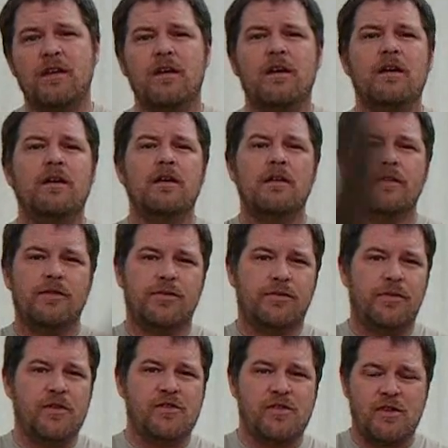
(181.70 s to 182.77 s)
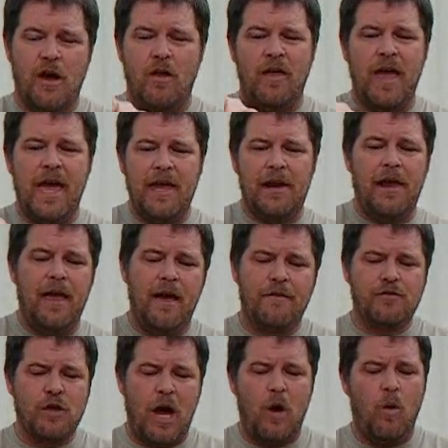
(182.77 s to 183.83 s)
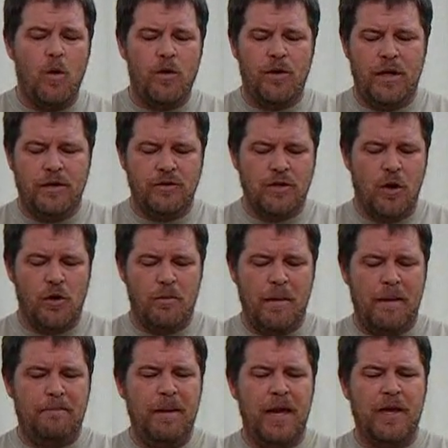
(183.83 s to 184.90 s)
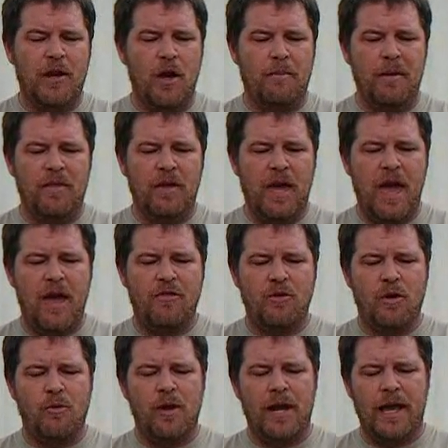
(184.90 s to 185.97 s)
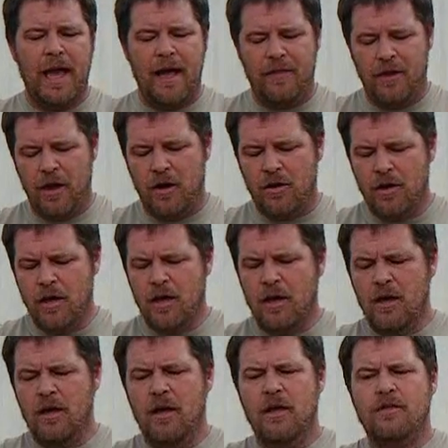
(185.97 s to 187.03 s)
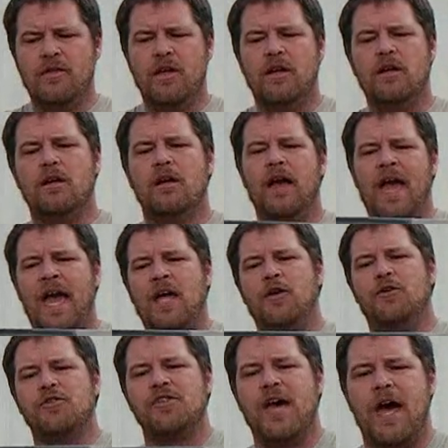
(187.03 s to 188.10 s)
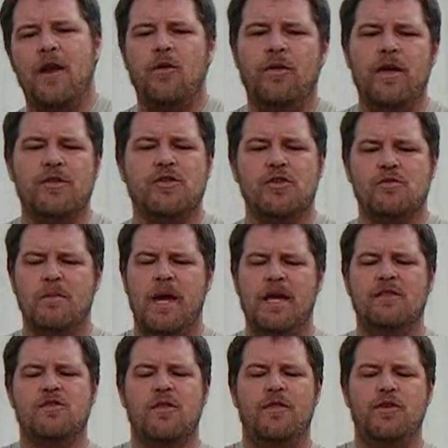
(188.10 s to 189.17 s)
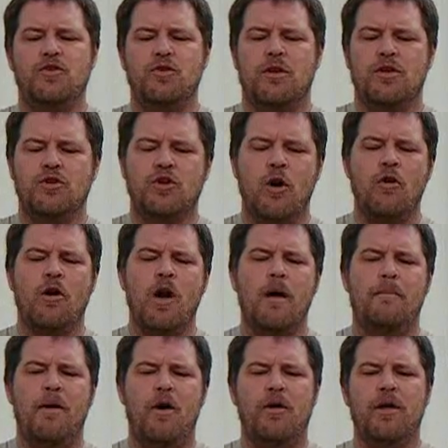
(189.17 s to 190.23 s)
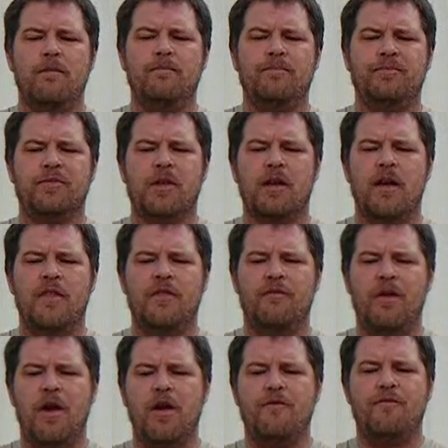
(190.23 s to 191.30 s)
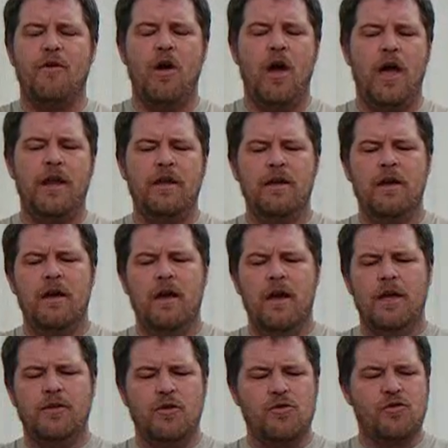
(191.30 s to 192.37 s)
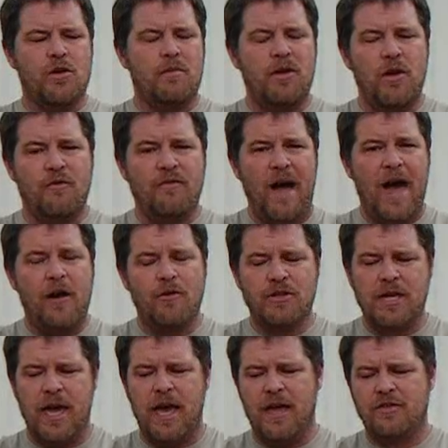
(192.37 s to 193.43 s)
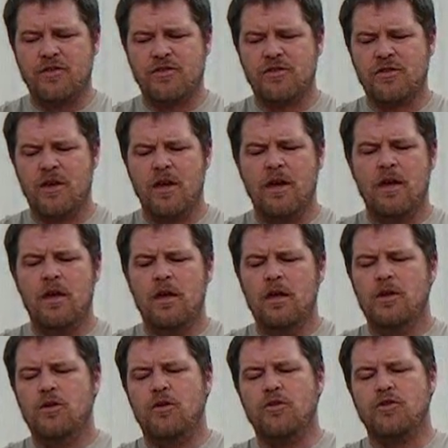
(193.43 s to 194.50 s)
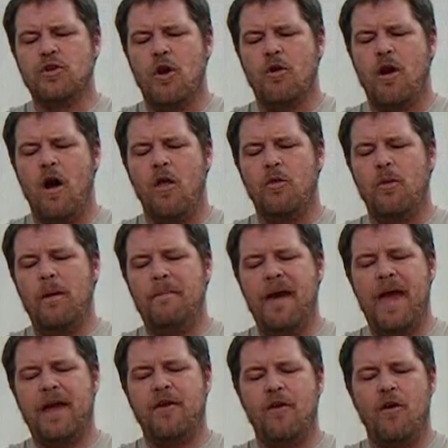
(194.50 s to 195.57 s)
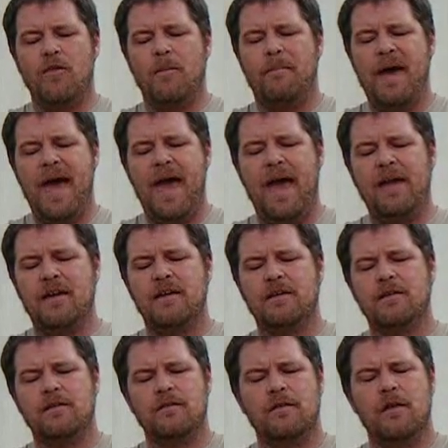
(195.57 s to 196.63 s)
it, this is all they had left. So I ordered it and told them I'd pick it up at the gathering when I got there. The handle design on this is made so that you can choke up on it at the very front, do some of your finer tasks. You can choke all the way back here on the back